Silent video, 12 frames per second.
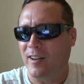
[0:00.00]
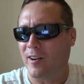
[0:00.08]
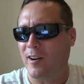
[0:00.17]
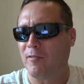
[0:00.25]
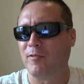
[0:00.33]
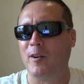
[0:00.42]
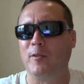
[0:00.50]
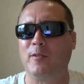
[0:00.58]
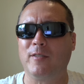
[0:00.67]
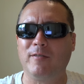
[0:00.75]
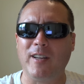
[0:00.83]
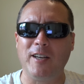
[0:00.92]
All right,
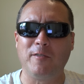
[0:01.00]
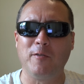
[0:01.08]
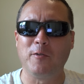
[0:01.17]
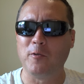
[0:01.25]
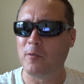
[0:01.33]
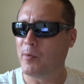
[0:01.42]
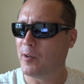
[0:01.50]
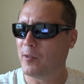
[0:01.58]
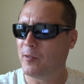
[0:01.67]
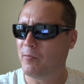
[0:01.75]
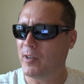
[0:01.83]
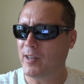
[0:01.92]
folks, thanks for joining me on
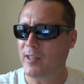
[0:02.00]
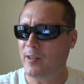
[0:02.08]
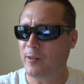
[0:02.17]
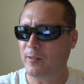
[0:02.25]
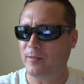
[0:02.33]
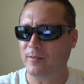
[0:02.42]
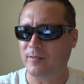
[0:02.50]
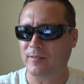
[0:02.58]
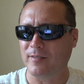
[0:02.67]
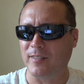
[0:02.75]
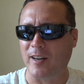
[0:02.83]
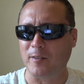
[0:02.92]
this video.
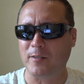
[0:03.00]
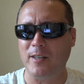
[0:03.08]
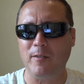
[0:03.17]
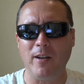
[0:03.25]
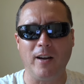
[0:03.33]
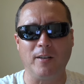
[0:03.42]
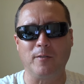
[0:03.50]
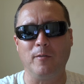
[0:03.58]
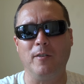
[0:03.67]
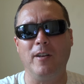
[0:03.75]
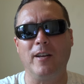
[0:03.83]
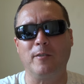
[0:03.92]
I'll see you guys
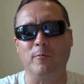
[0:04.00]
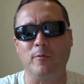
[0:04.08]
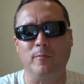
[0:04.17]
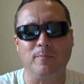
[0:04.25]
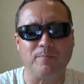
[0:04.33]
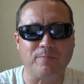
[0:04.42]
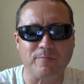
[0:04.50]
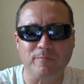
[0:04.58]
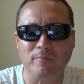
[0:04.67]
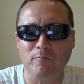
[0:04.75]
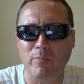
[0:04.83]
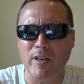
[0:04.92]
on the next one.
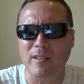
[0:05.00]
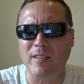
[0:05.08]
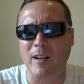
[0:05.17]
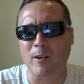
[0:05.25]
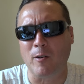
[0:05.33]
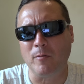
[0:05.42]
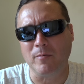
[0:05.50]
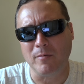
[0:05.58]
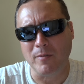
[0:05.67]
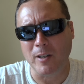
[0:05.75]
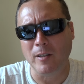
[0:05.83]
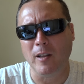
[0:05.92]
Peace out,
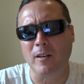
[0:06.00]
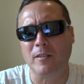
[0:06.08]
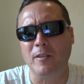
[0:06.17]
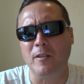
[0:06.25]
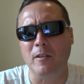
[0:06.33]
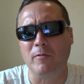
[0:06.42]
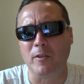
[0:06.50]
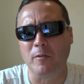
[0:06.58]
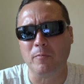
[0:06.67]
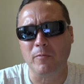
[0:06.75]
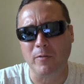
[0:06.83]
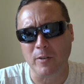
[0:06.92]
and good luck to you
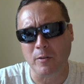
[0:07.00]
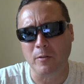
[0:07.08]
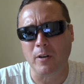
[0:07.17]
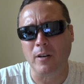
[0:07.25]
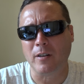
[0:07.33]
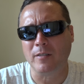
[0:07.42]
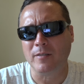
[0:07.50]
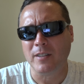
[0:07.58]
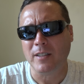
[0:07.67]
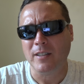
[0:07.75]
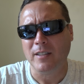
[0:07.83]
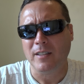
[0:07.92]
if you're
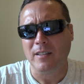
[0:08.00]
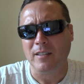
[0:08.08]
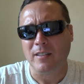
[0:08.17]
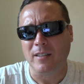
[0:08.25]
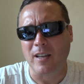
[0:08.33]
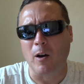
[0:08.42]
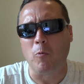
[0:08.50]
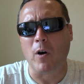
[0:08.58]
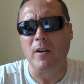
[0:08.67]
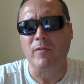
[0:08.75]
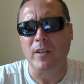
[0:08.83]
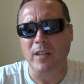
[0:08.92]
got
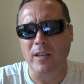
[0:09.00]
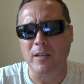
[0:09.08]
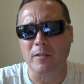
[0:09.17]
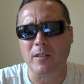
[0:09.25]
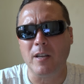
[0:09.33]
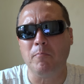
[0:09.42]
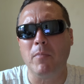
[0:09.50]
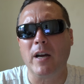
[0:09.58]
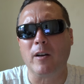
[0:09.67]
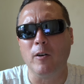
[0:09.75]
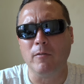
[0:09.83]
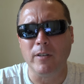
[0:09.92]
wife and kids getting
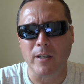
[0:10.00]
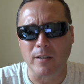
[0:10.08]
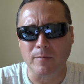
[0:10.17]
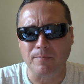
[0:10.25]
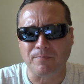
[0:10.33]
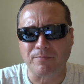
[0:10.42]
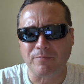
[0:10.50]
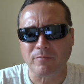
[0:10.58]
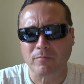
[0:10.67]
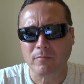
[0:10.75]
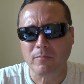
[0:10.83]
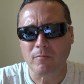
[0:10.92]
back over here.
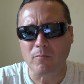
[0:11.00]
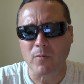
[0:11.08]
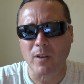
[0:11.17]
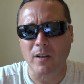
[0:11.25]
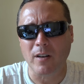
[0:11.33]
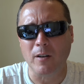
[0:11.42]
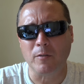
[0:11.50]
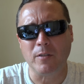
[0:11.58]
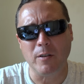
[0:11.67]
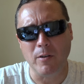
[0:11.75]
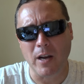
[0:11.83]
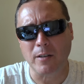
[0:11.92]
And I'll
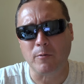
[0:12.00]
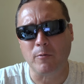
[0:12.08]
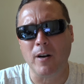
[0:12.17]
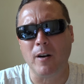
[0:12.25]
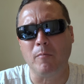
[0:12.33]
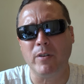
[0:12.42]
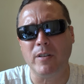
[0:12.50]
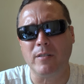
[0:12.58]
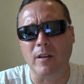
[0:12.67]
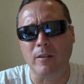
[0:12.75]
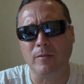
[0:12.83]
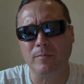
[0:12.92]
see you guys around.
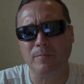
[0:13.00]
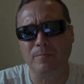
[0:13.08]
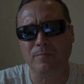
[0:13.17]
Peace out.